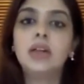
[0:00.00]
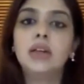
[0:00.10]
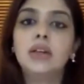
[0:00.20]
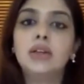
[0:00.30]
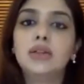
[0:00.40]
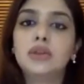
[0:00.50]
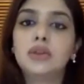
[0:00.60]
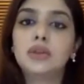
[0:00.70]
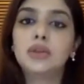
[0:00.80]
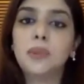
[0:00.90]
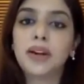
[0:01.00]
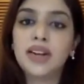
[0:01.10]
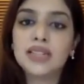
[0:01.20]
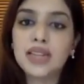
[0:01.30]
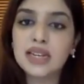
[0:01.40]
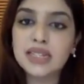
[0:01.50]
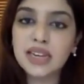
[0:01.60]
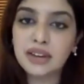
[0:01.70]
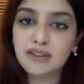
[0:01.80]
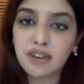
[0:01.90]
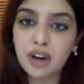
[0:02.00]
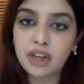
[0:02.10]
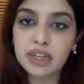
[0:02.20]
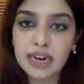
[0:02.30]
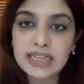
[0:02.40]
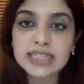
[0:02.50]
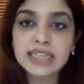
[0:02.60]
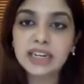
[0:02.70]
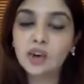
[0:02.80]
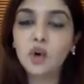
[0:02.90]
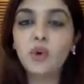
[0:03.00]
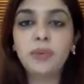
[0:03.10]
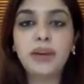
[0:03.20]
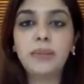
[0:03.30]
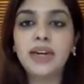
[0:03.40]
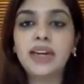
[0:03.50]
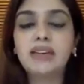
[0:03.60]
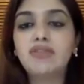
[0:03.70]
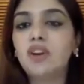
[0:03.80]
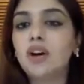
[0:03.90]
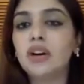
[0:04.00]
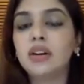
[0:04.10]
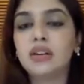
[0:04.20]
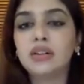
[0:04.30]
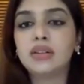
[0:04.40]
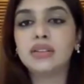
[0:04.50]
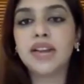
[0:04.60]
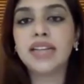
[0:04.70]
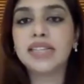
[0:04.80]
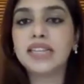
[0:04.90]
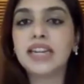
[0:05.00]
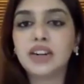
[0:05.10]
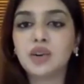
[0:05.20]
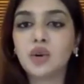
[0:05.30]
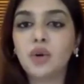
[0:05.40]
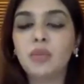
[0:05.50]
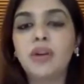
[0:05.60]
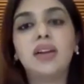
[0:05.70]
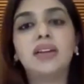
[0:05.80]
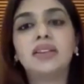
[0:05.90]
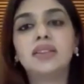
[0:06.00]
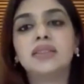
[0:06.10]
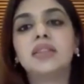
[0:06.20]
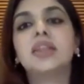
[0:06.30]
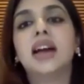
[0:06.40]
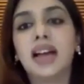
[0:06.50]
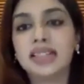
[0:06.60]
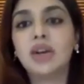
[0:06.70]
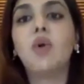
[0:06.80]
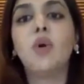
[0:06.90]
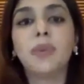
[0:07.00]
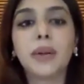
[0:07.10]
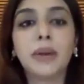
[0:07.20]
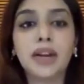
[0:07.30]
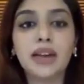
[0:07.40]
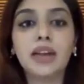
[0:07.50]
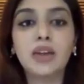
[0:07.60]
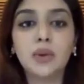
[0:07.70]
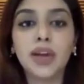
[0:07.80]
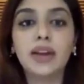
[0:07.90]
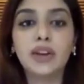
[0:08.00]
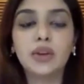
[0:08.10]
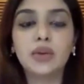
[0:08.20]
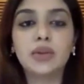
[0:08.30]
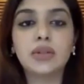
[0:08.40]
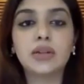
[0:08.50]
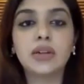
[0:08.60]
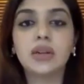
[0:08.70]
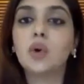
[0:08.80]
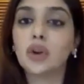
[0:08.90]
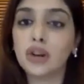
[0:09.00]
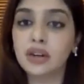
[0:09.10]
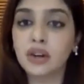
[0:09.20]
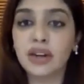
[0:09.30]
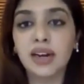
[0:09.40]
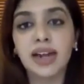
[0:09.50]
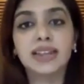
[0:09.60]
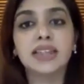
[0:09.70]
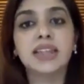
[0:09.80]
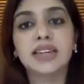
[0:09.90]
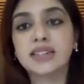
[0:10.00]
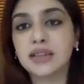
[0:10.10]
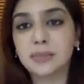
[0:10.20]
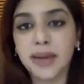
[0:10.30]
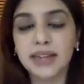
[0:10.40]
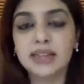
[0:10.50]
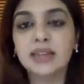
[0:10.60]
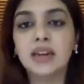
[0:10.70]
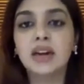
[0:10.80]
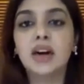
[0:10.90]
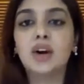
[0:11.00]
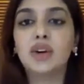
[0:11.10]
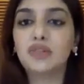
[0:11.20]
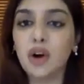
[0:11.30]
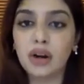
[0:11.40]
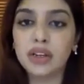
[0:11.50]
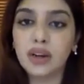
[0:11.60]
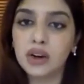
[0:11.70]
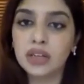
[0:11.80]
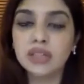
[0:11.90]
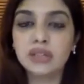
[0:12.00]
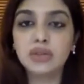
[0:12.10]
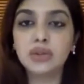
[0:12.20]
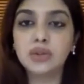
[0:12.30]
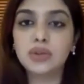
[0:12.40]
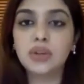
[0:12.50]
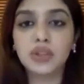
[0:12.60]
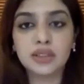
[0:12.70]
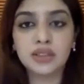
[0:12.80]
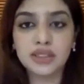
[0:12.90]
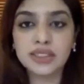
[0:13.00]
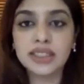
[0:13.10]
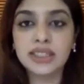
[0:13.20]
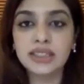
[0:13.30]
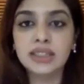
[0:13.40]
So Suparna is asking for dry skin home remedy. For dry skin at home, as a home remedy, you can use coconut oil. I think that is the best out of all the oils to use on your skin.